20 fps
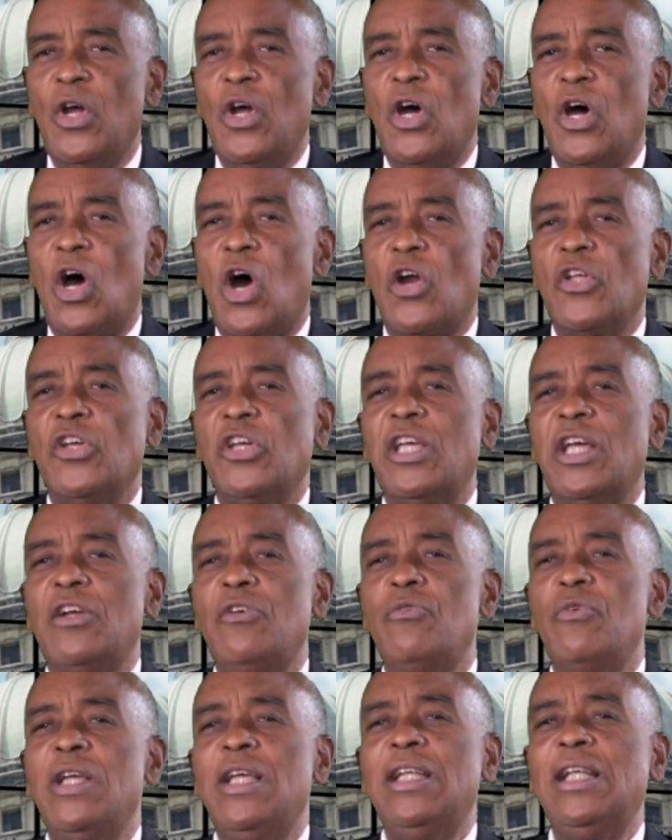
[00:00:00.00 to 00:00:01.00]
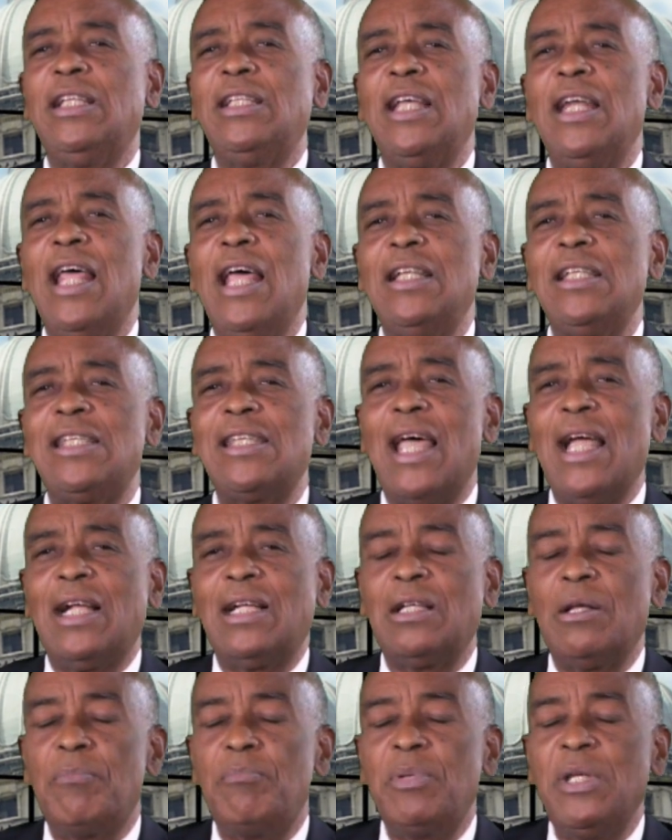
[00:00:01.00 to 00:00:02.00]
or you can read it in
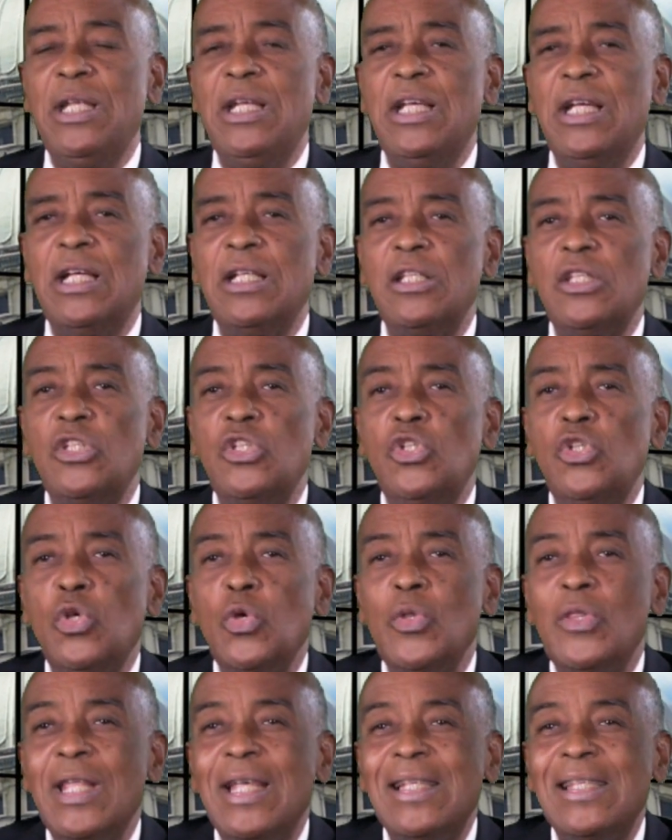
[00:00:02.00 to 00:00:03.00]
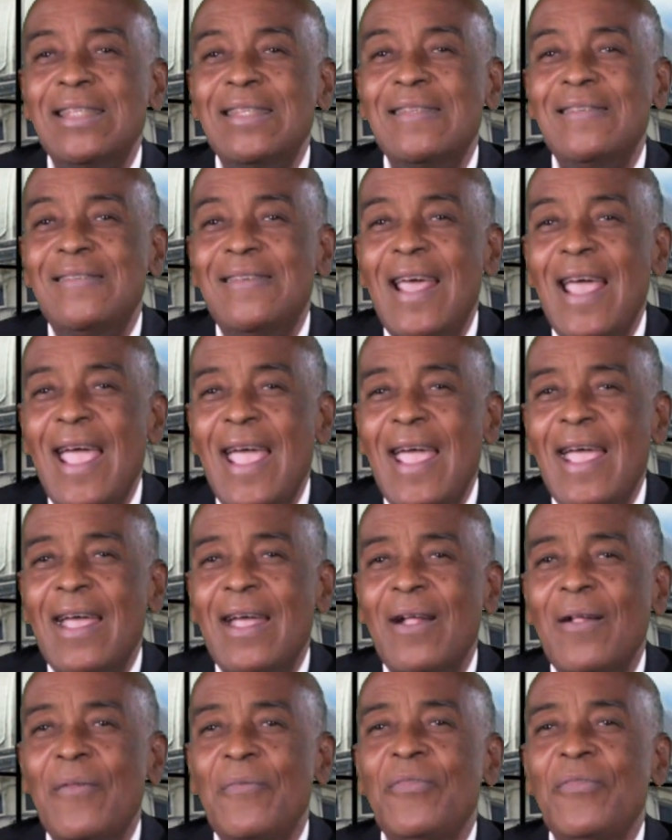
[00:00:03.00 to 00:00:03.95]
encyclopedias to this day.